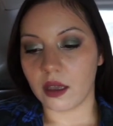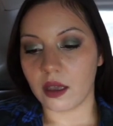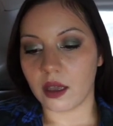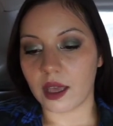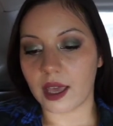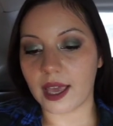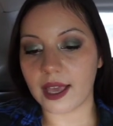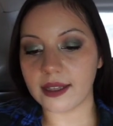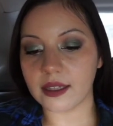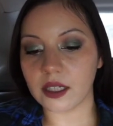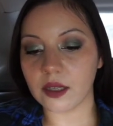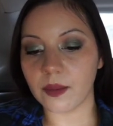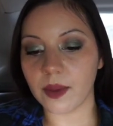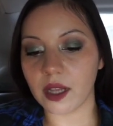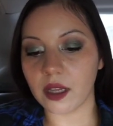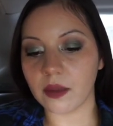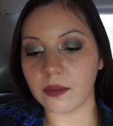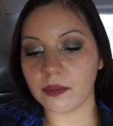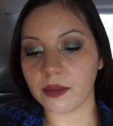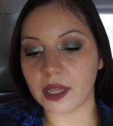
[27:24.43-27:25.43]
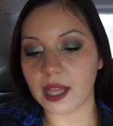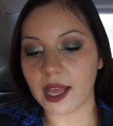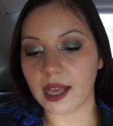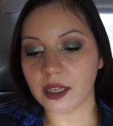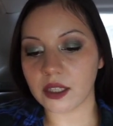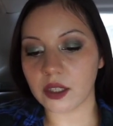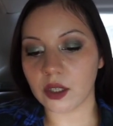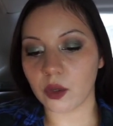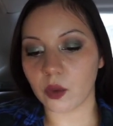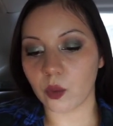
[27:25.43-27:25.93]
Antebellum
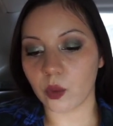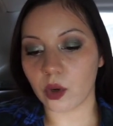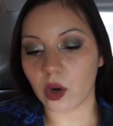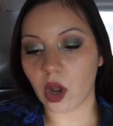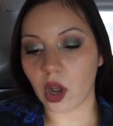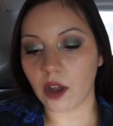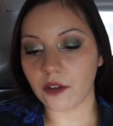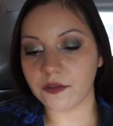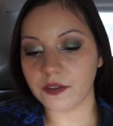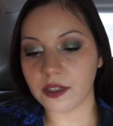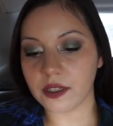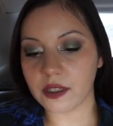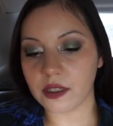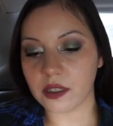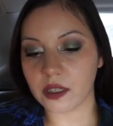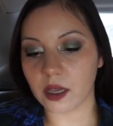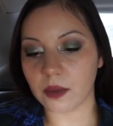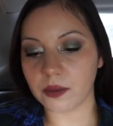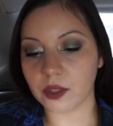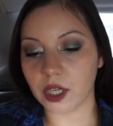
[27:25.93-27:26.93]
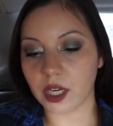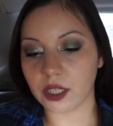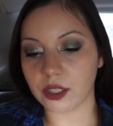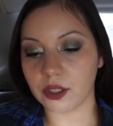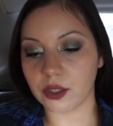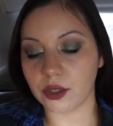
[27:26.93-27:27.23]
blacks were often subject